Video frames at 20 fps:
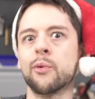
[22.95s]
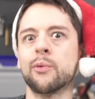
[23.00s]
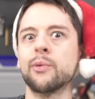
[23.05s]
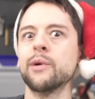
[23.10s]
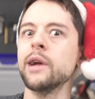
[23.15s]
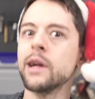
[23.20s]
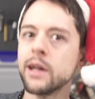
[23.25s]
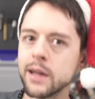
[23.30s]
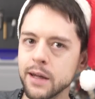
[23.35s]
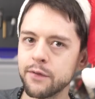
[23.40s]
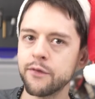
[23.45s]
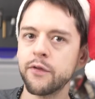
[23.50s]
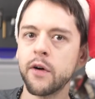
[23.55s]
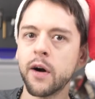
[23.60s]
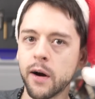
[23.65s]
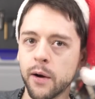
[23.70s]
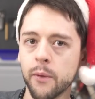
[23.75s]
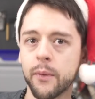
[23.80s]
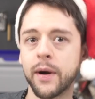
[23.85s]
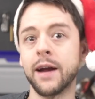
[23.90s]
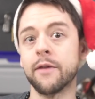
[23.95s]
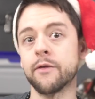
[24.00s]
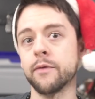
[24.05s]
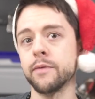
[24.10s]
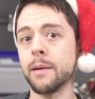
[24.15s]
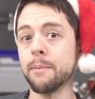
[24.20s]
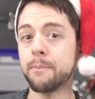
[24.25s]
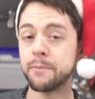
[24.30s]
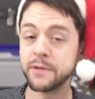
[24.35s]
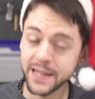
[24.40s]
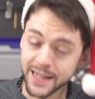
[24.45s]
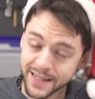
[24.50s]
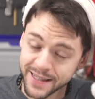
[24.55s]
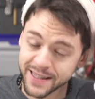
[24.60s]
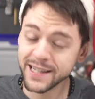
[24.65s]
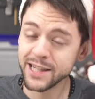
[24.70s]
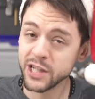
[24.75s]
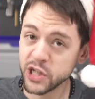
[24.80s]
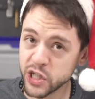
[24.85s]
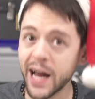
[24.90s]
really far away from the D
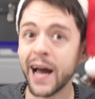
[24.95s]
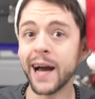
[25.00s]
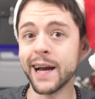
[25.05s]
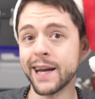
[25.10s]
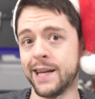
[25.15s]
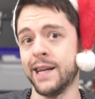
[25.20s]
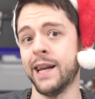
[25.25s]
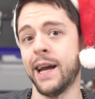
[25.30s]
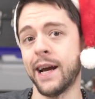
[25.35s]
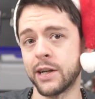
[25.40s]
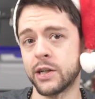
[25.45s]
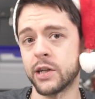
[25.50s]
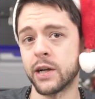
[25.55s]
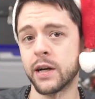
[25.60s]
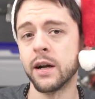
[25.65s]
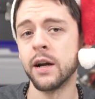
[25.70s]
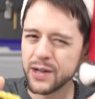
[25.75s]
C jack connector.